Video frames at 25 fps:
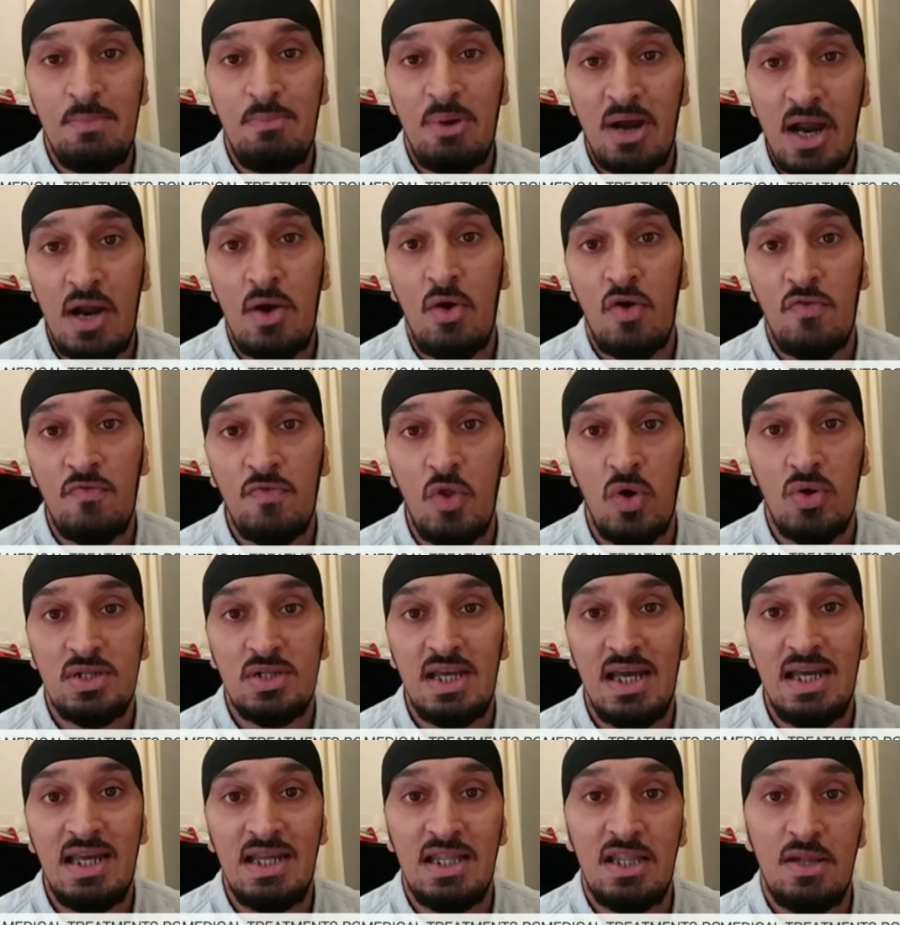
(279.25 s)
better off not
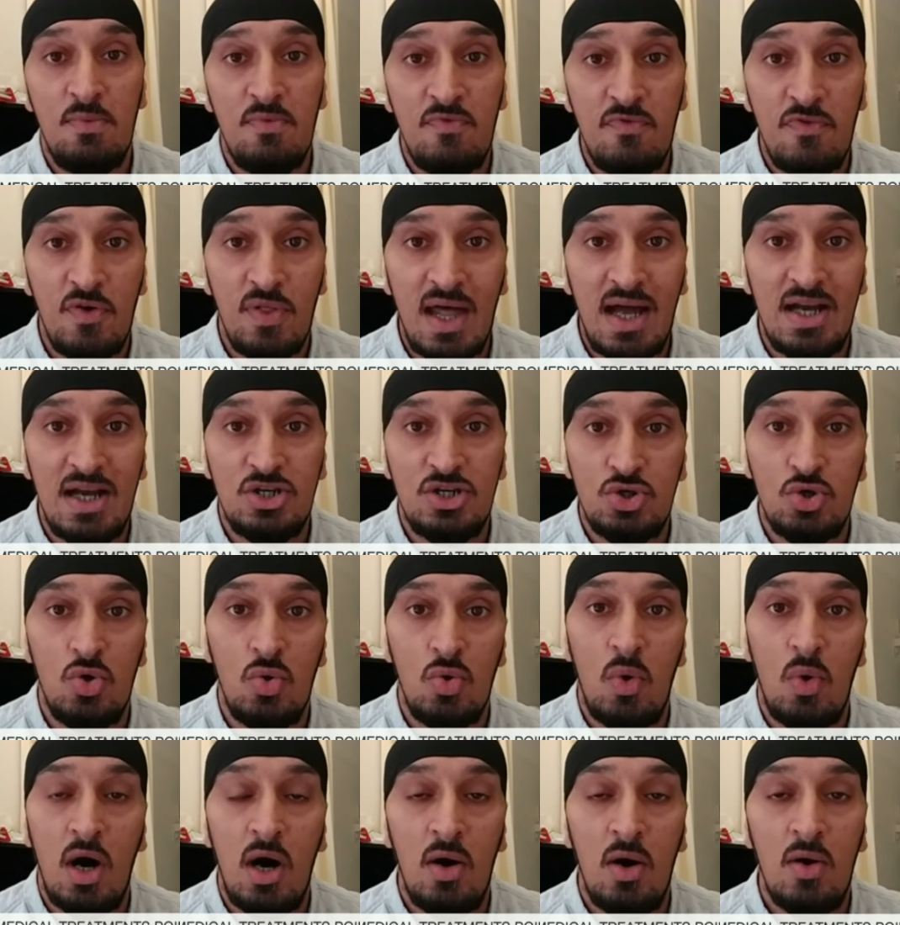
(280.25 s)
taking them for that
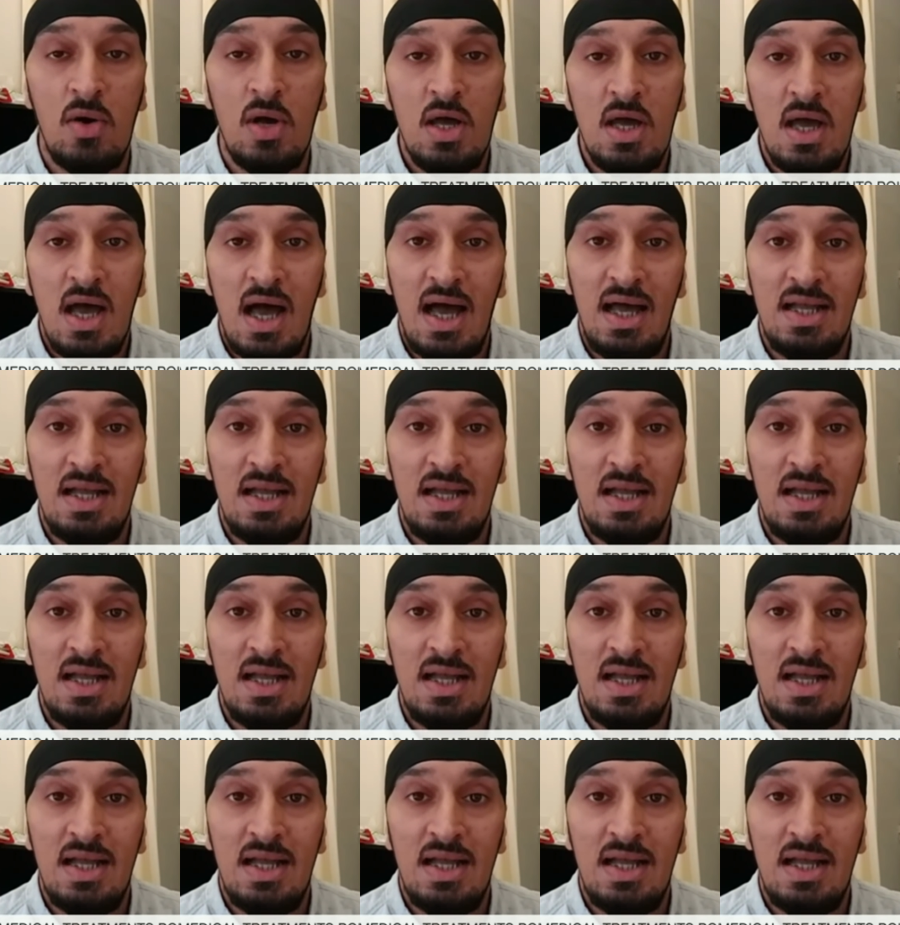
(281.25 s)
short while